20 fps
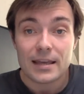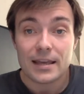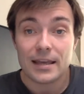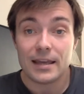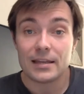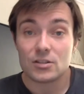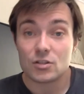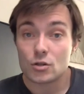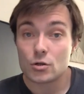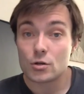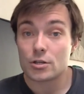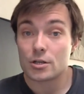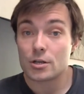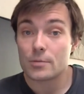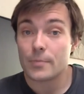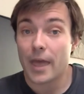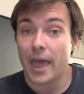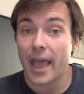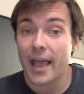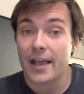It took
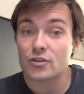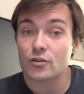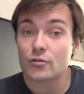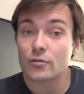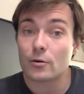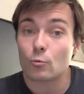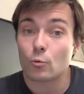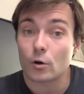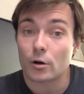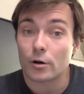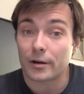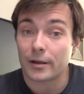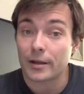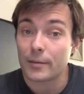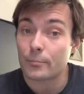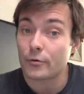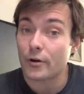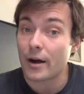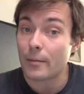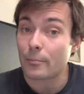some extra work in
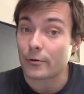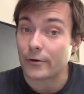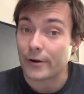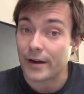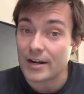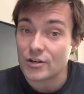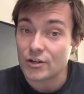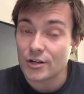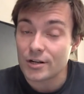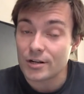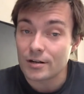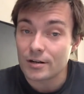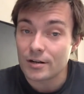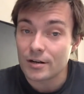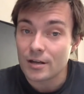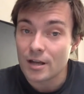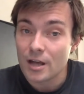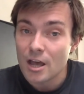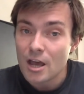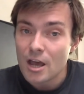preparation,
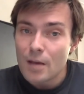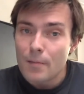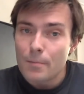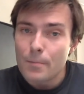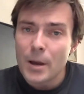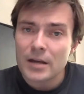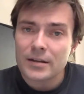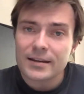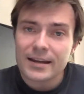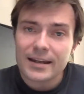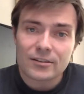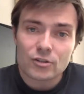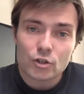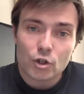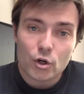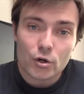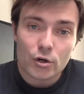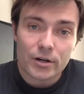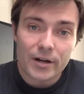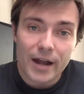but it
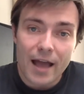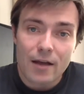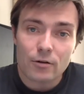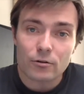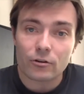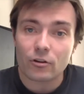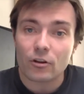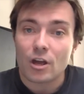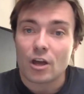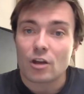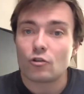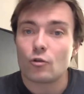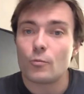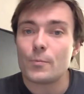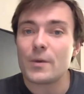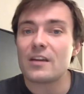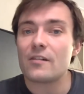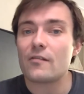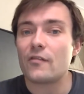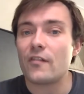turned out to
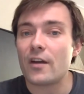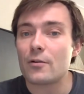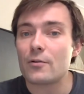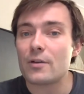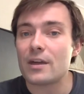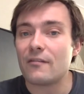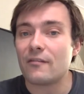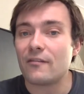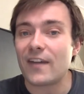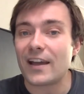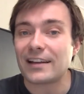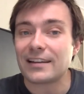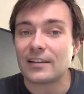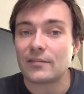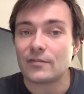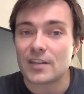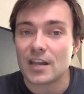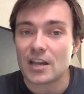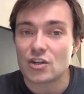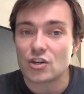be a very effective
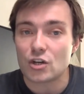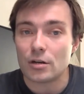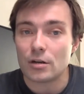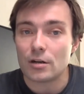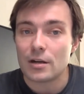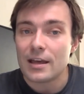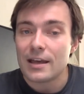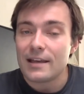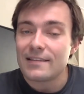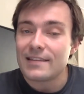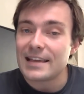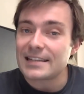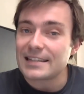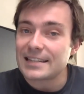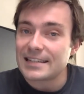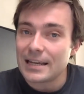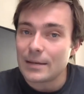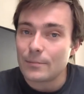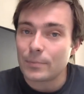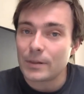session that
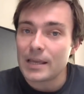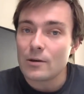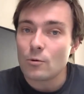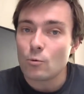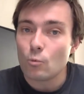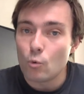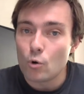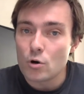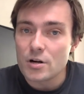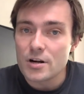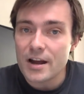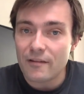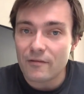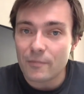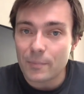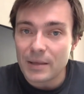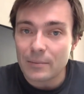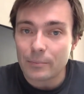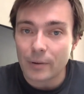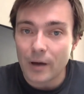simply wouldn't have
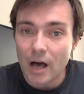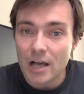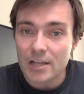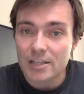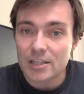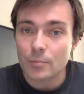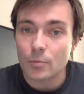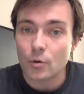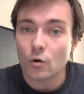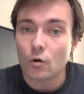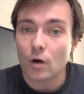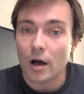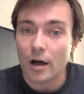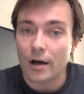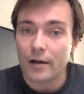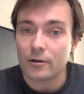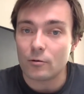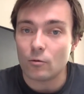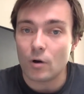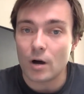been possible
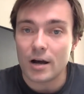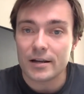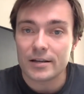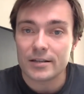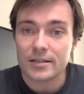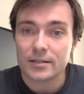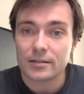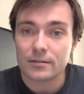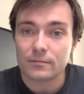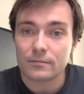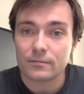otherwise.